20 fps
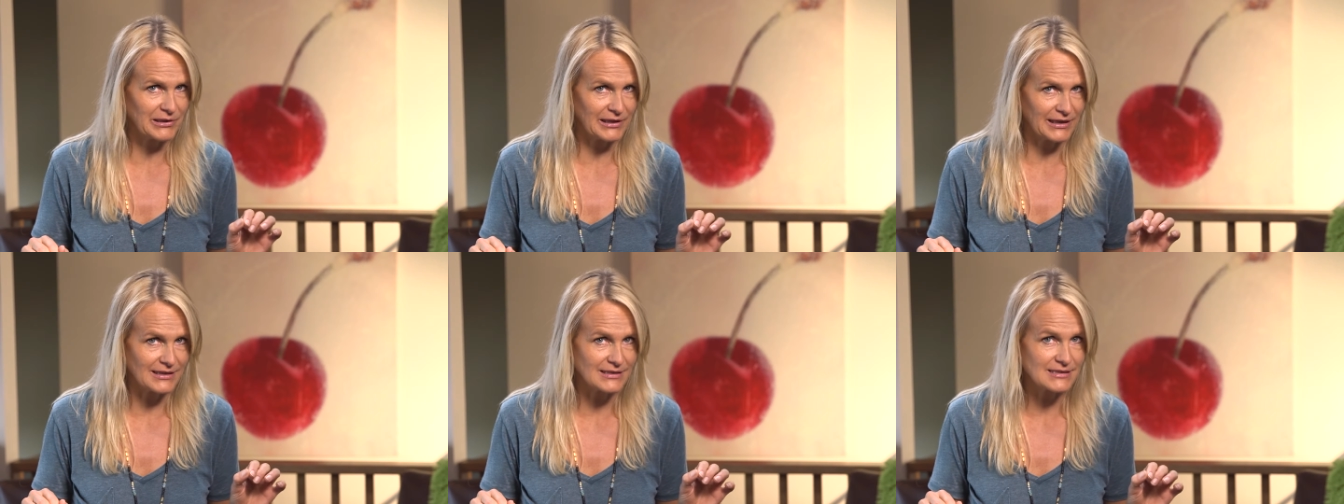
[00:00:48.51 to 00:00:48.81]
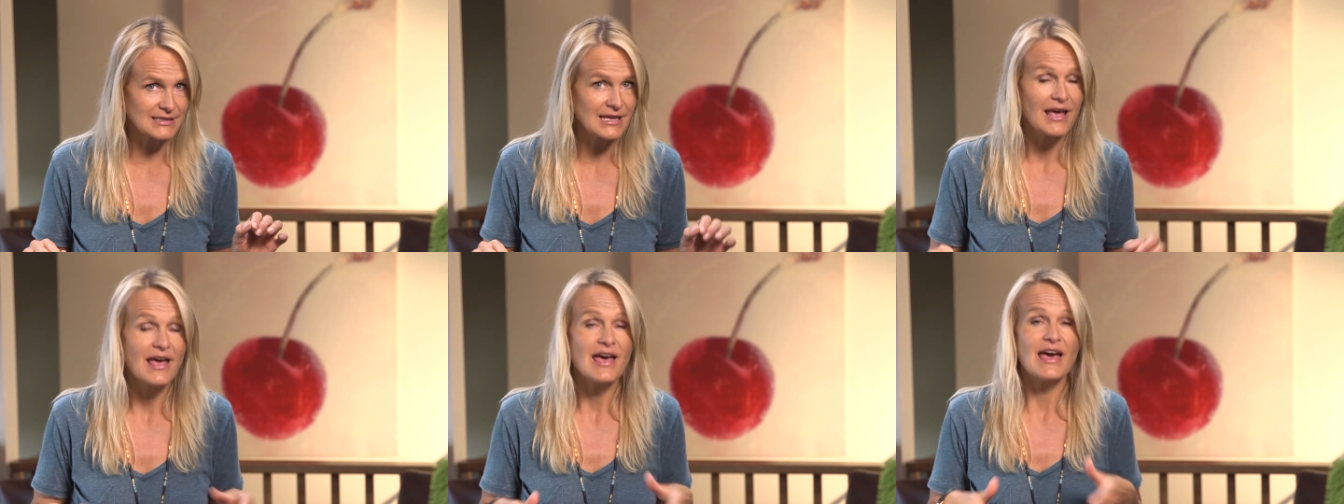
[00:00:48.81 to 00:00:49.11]

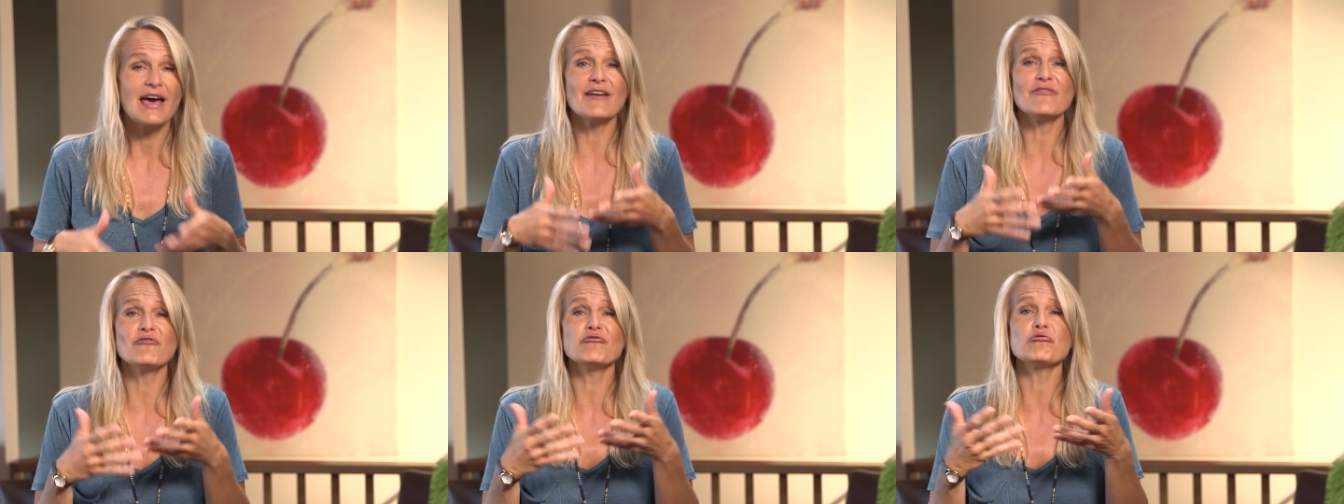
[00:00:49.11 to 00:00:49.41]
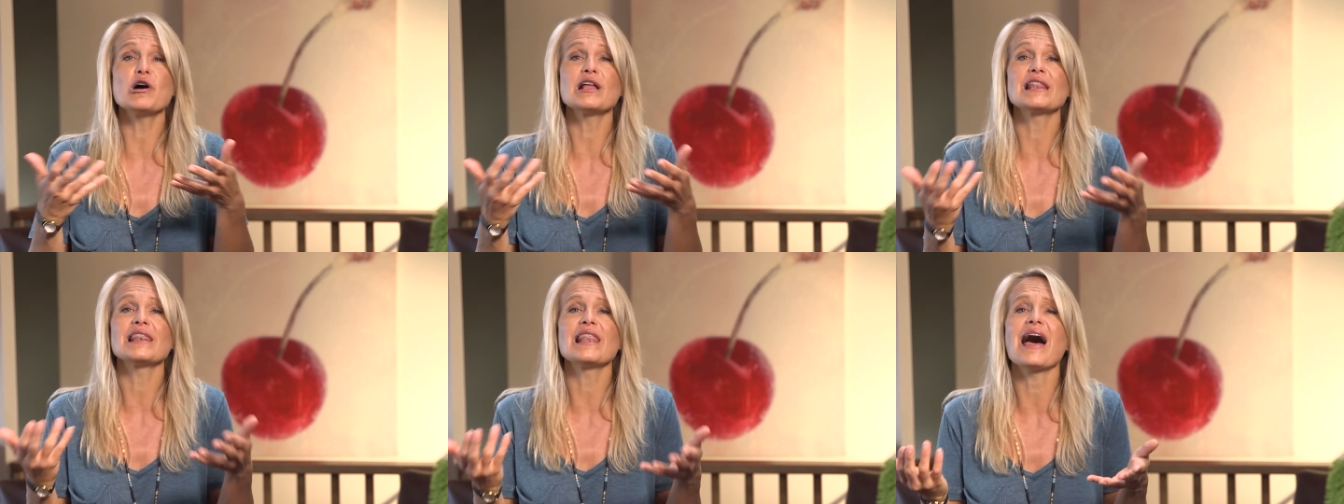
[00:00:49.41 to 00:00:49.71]
please. And
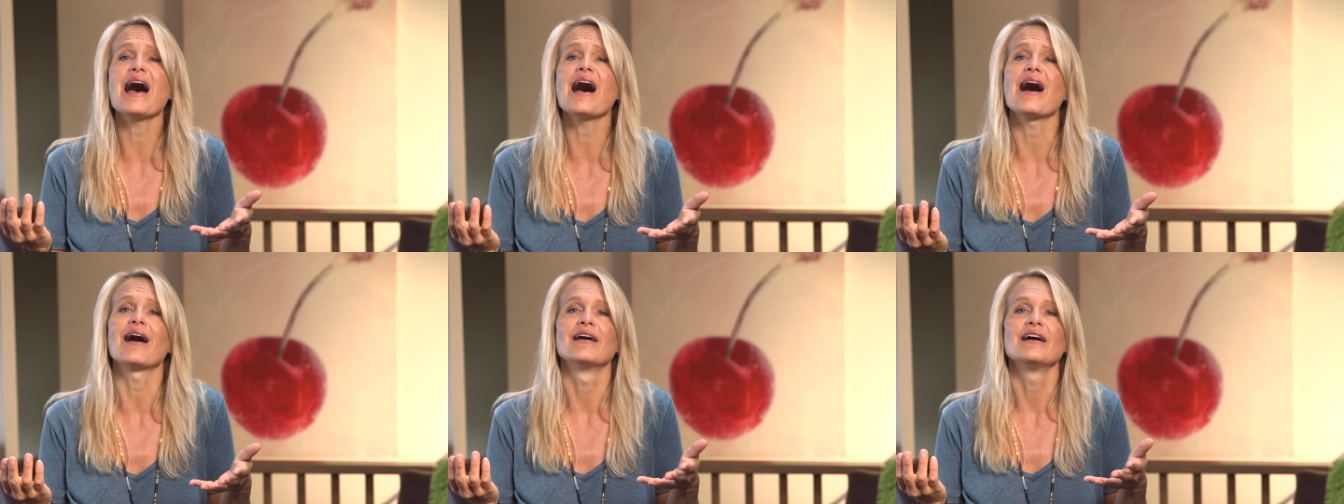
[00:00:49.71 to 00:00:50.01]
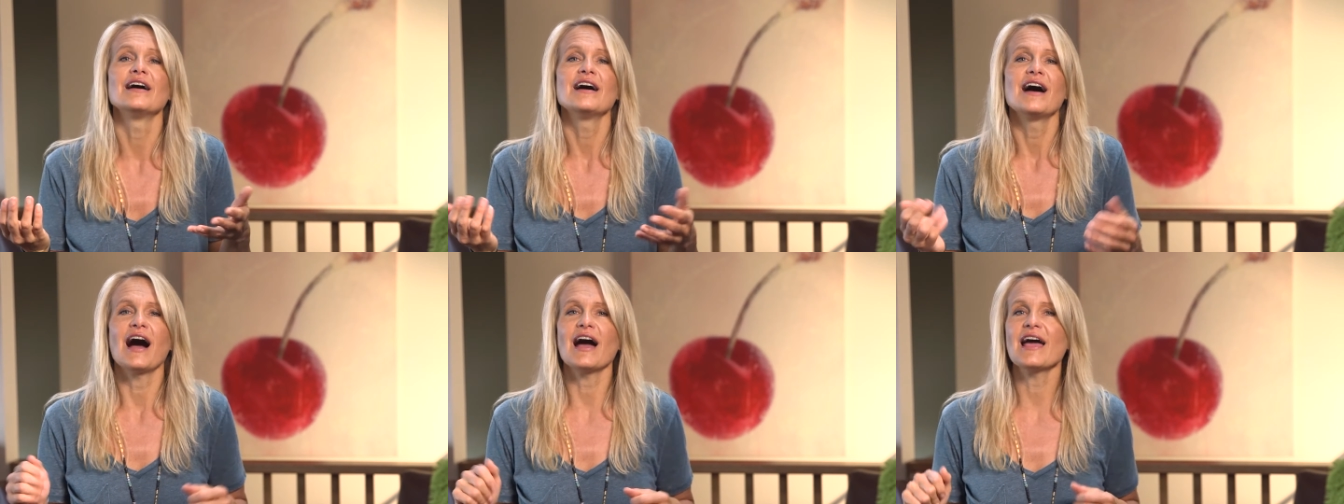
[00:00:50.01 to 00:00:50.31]
voila,
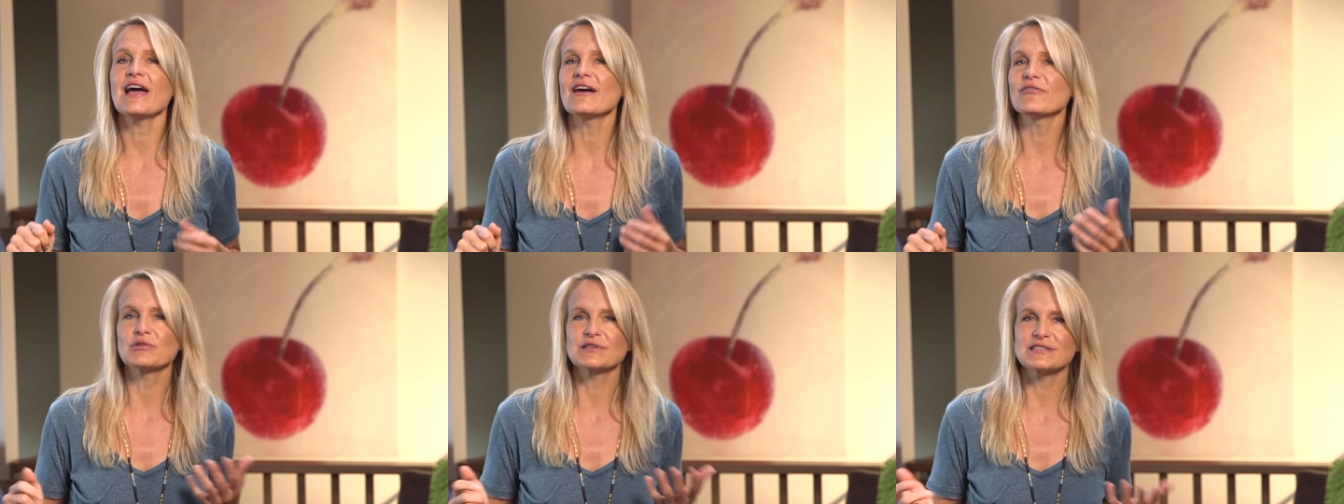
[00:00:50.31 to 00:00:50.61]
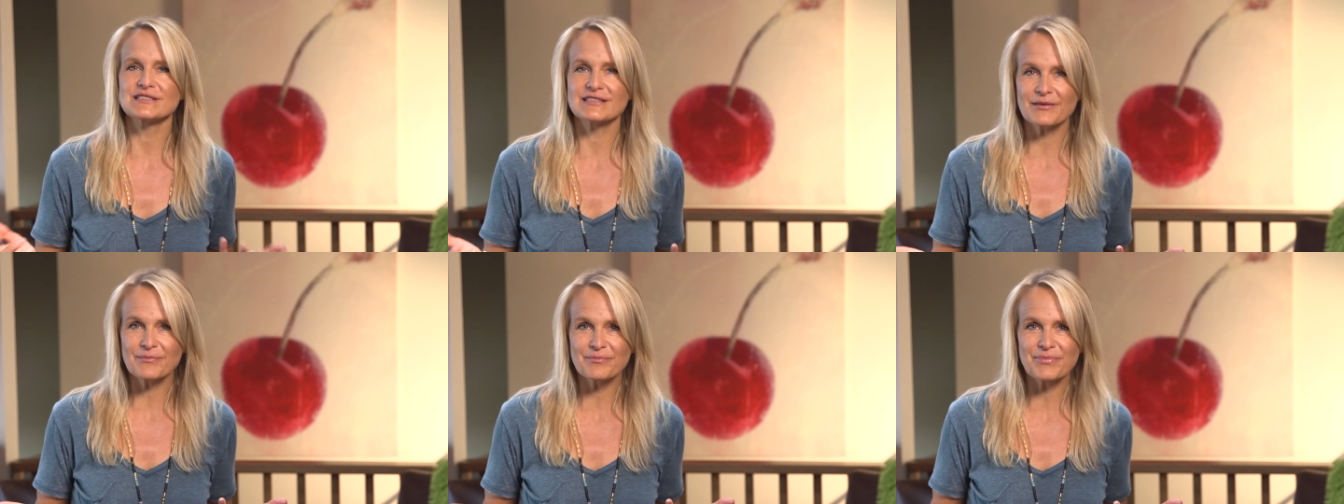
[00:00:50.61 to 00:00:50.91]
I have what
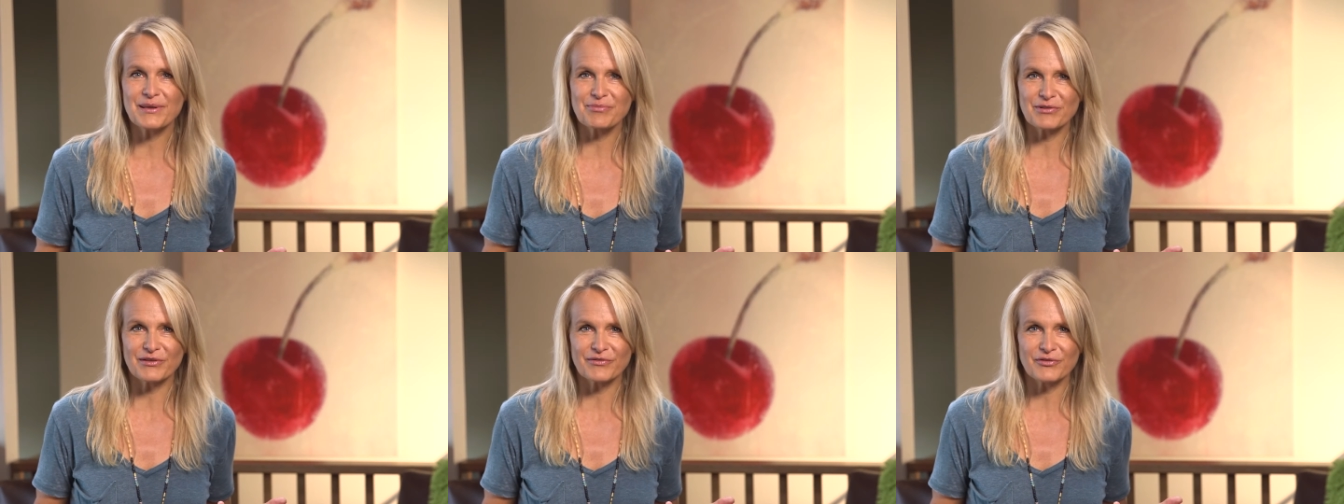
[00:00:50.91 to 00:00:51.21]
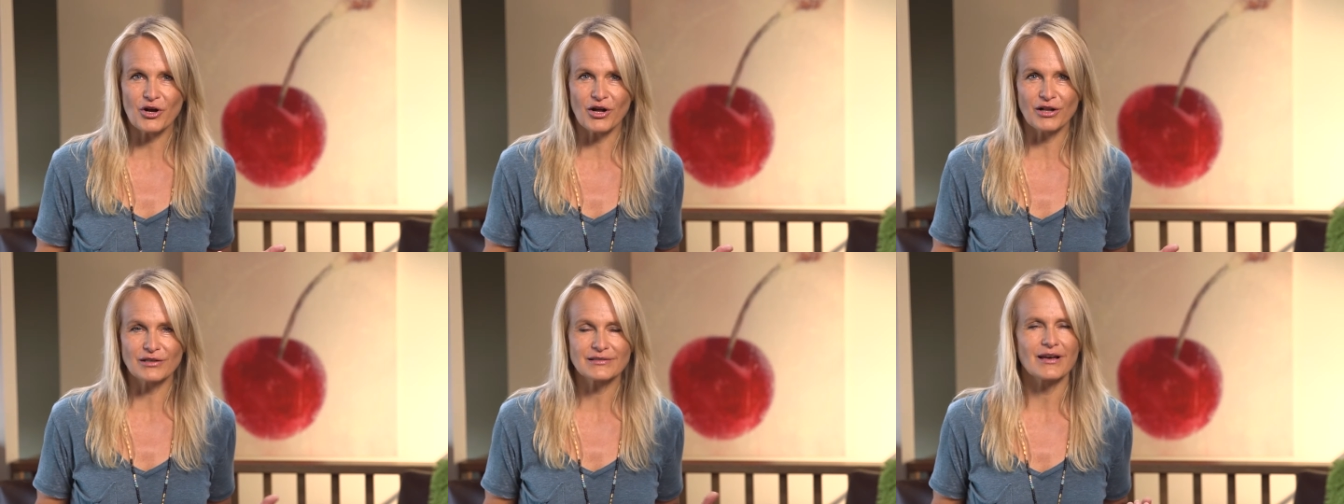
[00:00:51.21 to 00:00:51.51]
some people have
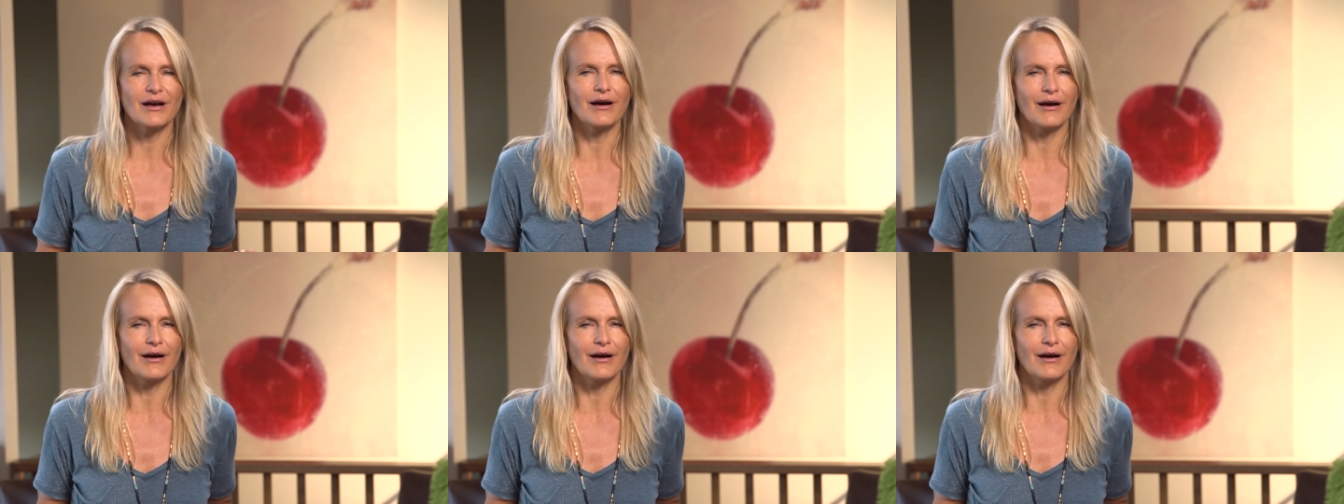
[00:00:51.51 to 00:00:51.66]
called